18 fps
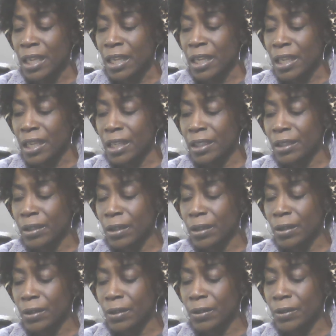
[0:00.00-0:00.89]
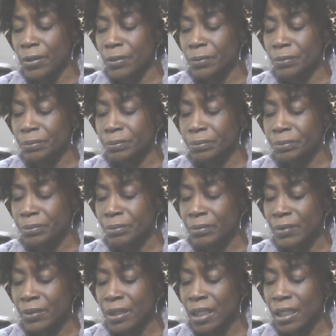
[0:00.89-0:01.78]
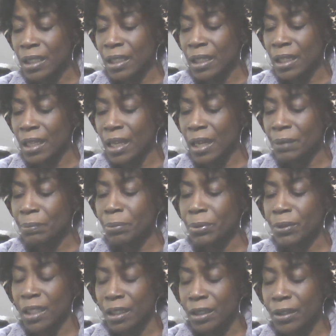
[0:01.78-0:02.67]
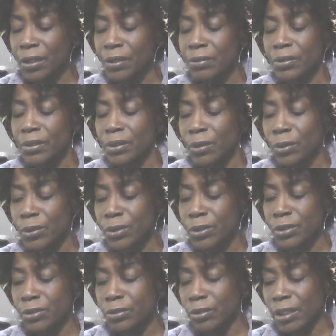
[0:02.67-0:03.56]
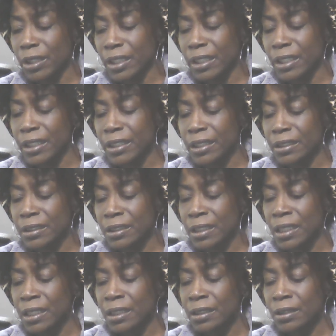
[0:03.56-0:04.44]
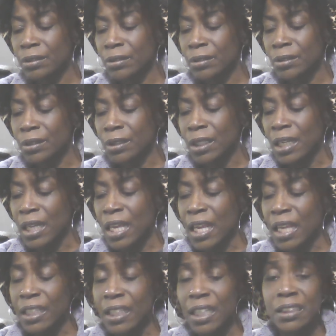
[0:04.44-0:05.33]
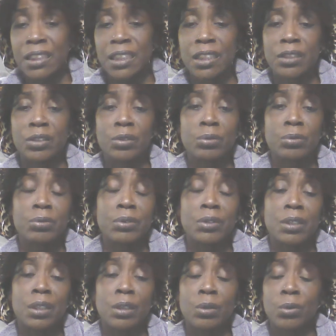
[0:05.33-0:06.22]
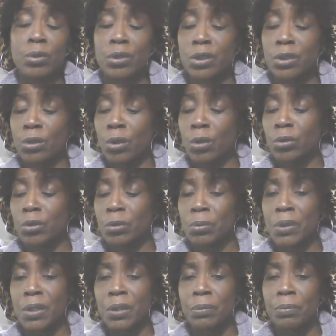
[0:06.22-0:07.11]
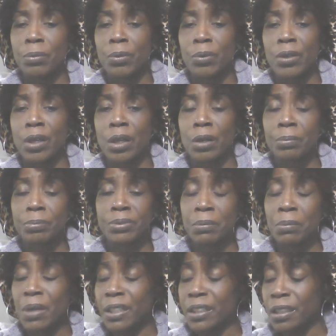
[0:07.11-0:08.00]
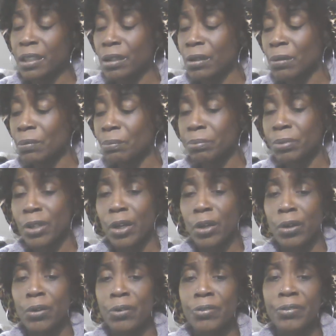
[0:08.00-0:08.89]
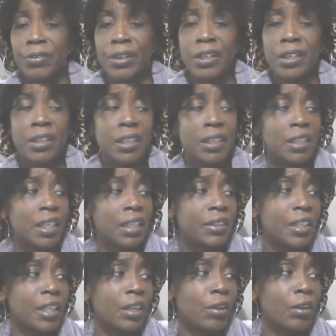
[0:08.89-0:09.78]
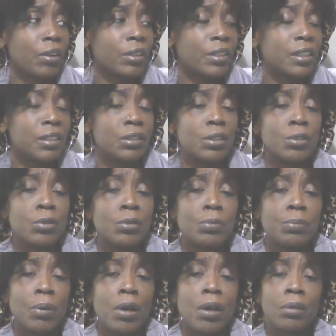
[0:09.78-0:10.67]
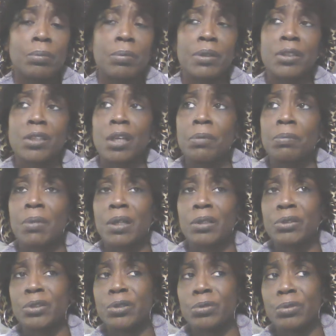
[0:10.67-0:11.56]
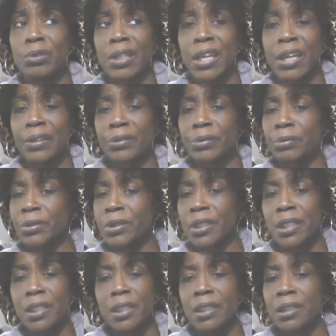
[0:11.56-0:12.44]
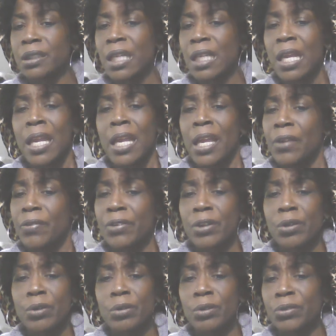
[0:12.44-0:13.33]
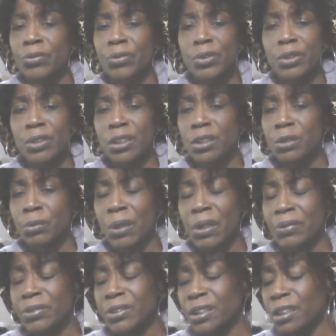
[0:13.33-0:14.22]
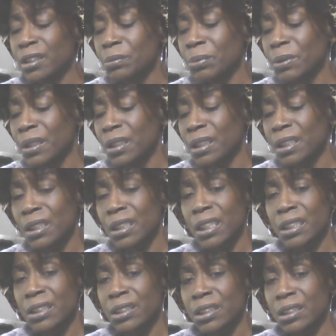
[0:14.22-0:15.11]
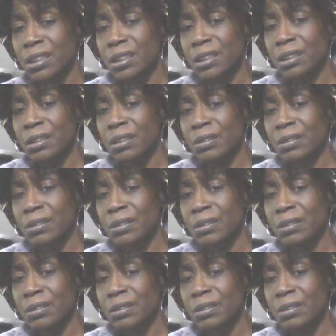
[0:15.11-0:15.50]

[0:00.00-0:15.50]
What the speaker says: And I love the Lord's dress. And I said to Dolores too old to be a boy, somebody girlfriend, and I think her and this dude probably talking about 2.5, 3 years. If he gonna divorce his wife, he should have been did that shit.